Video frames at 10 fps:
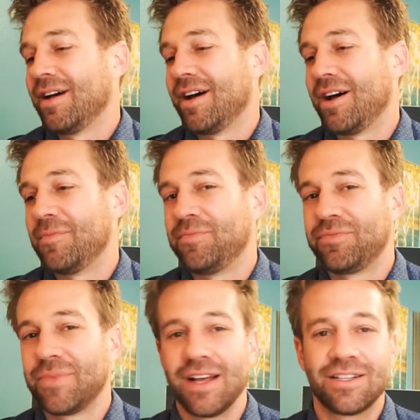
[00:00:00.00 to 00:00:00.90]
um,
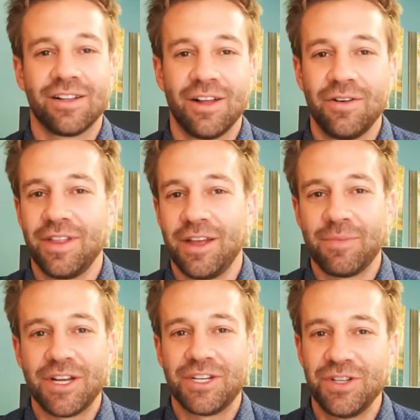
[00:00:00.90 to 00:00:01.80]
nice clothing,
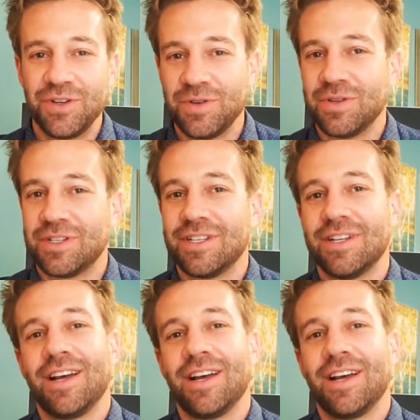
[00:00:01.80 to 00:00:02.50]
my shoes.